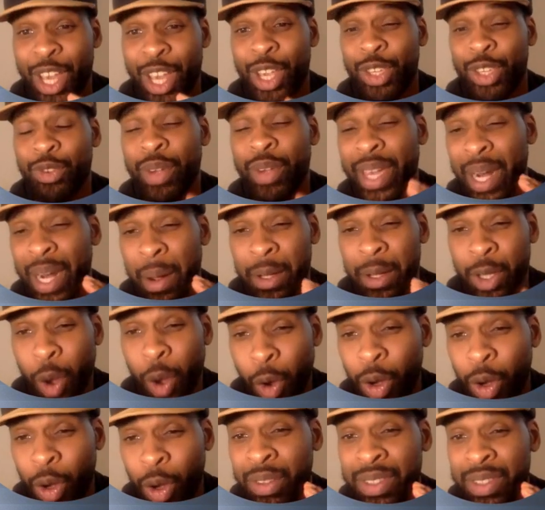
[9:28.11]
you get a
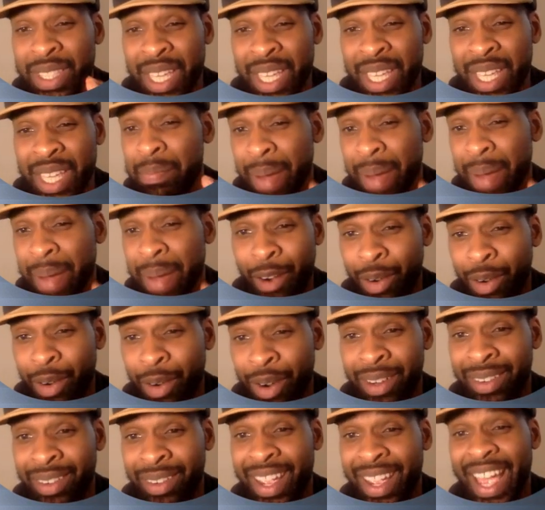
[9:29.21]
total of 10 power
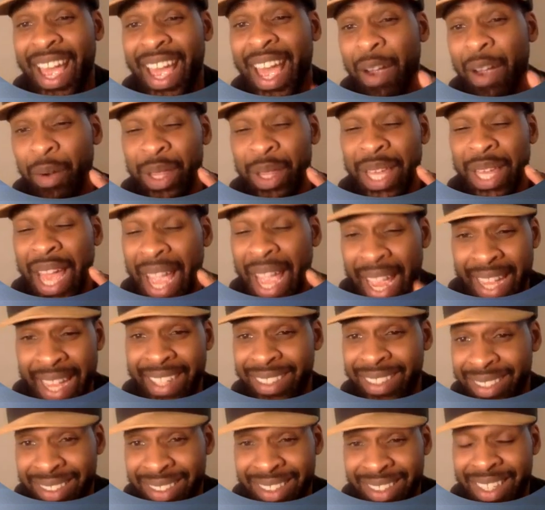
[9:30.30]
with
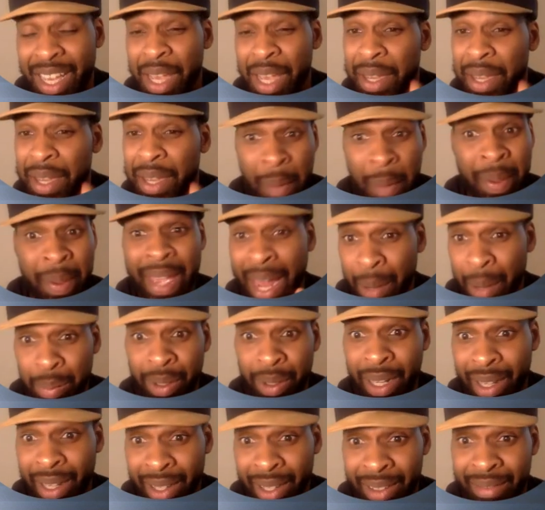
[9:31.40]
haste coming out of
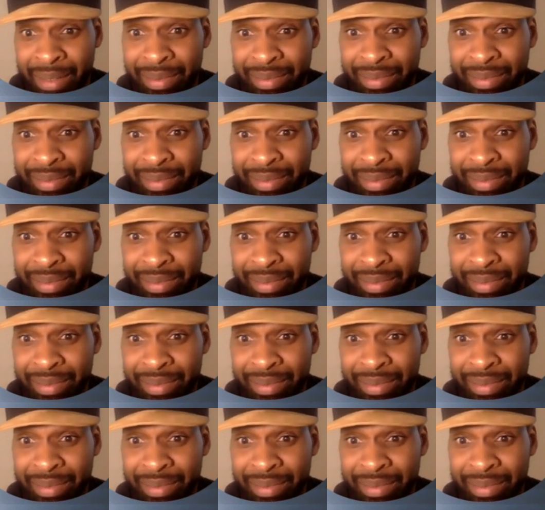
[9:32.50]
player.